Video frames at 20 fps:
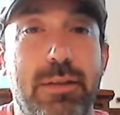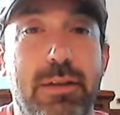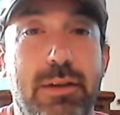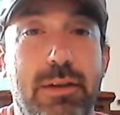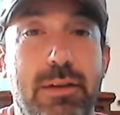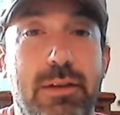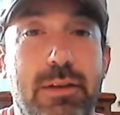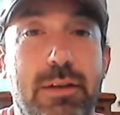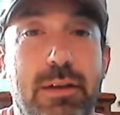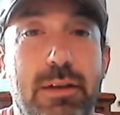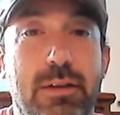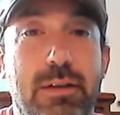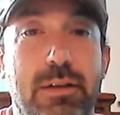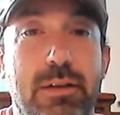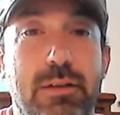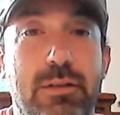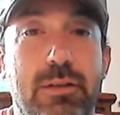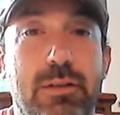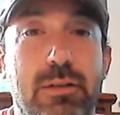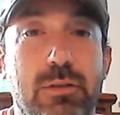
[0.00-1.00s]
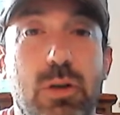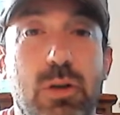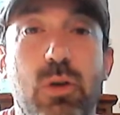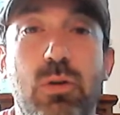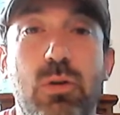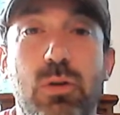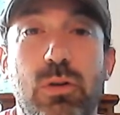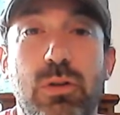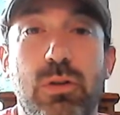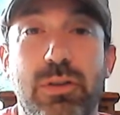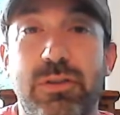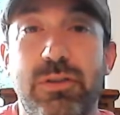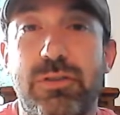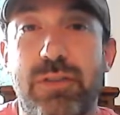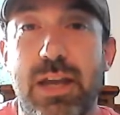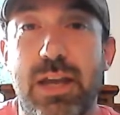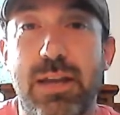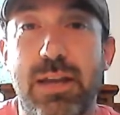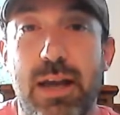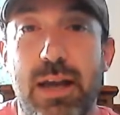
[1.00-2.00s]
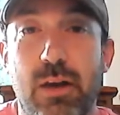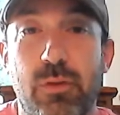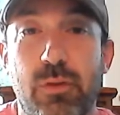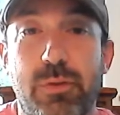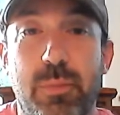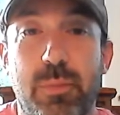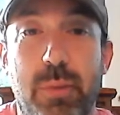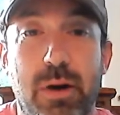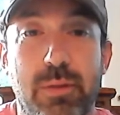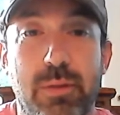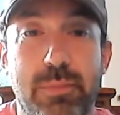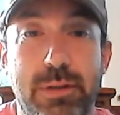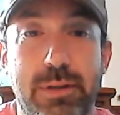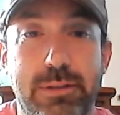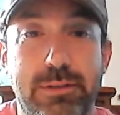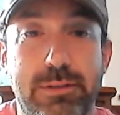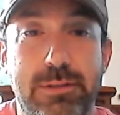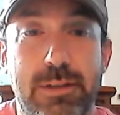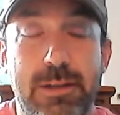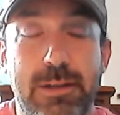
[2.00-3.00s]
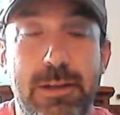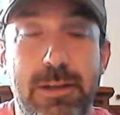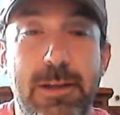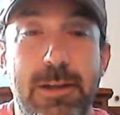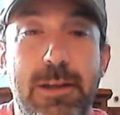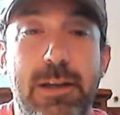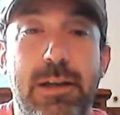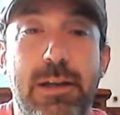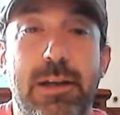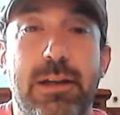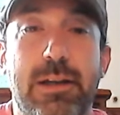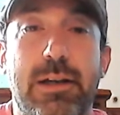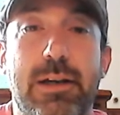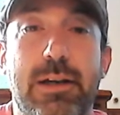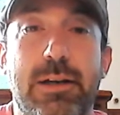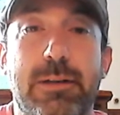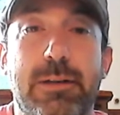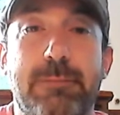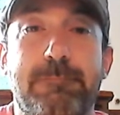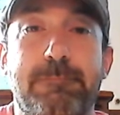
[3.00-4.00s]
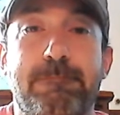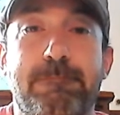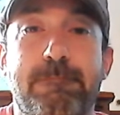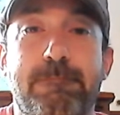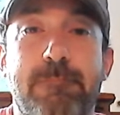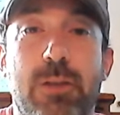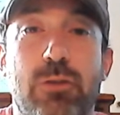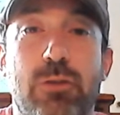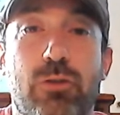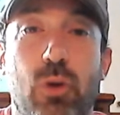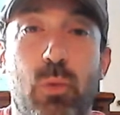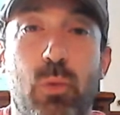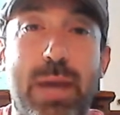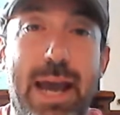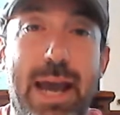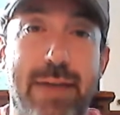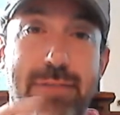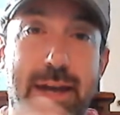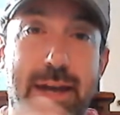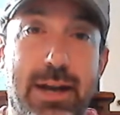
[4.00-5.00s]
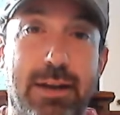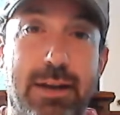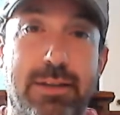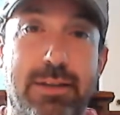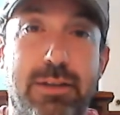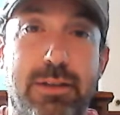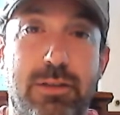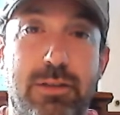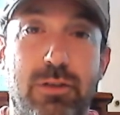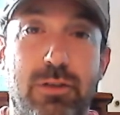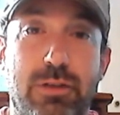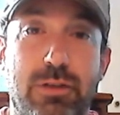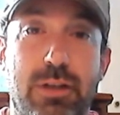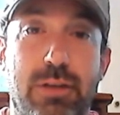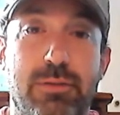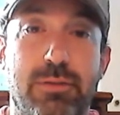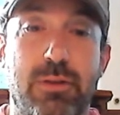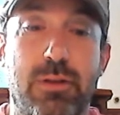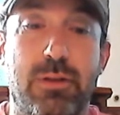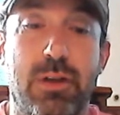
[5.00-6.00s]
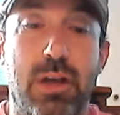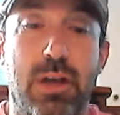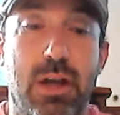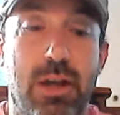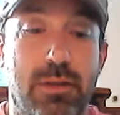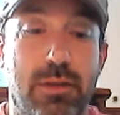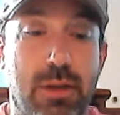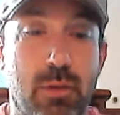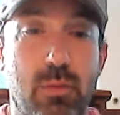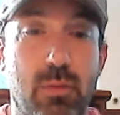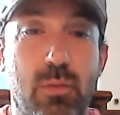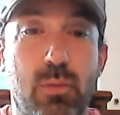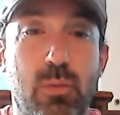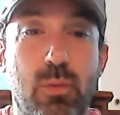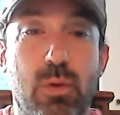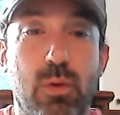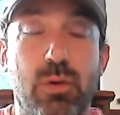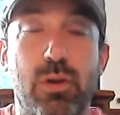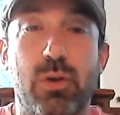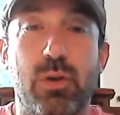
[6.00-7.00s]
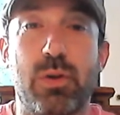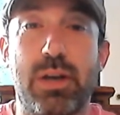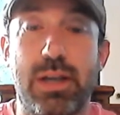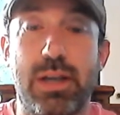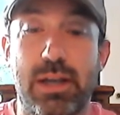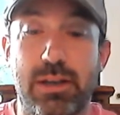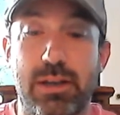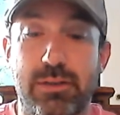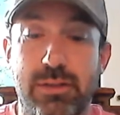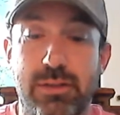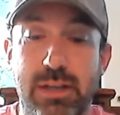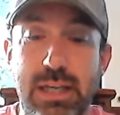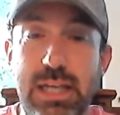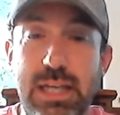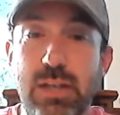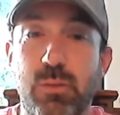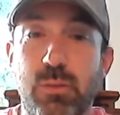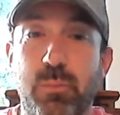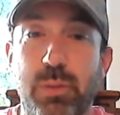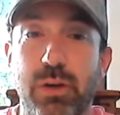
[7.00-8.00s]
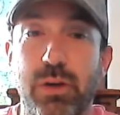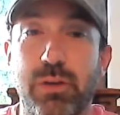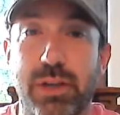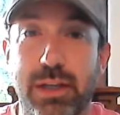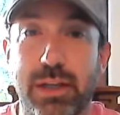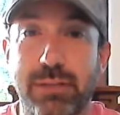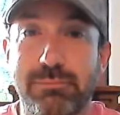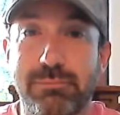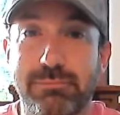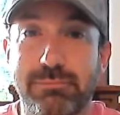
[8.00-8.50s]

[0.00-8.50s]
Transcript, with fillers: uh, local and state health departments. Um, so we have that at the district level. Then what we're doing is in each building,